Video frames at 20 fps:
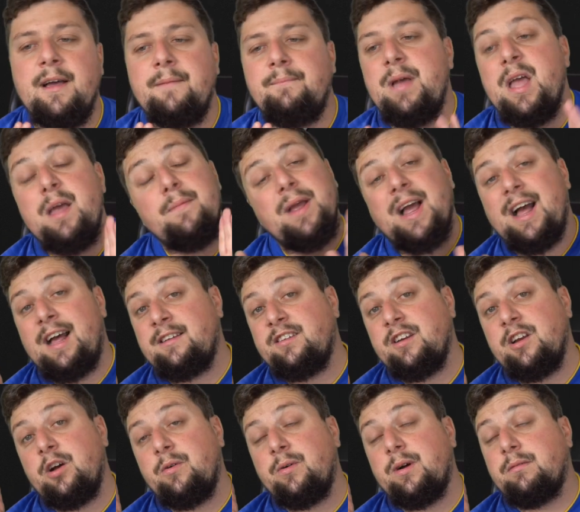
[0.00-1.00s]
Maybe, I don't
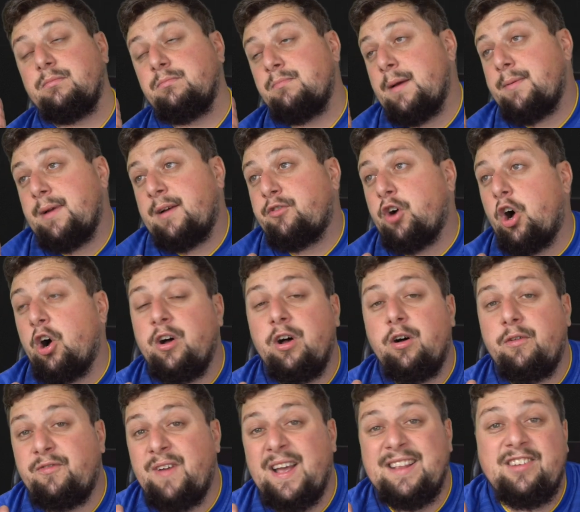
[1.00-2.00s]
know, maybe I've got a little
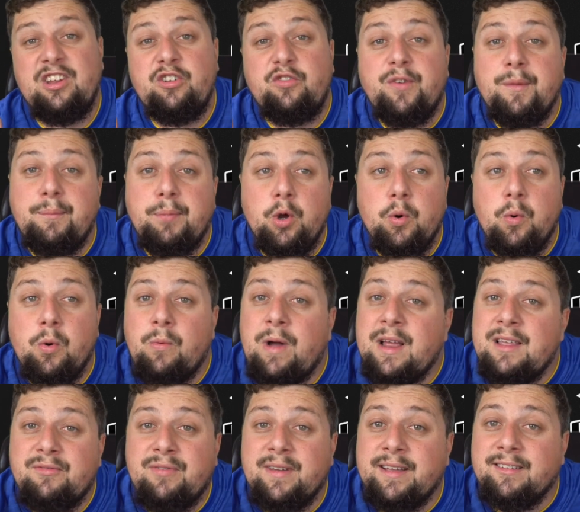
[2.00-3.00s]
fetish for blue and
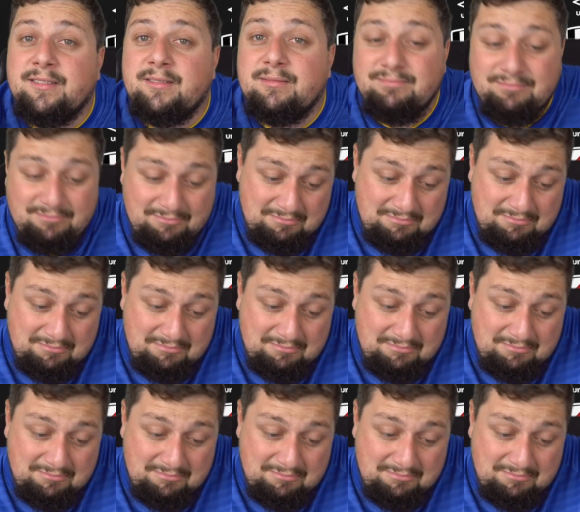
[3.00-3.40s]
white things.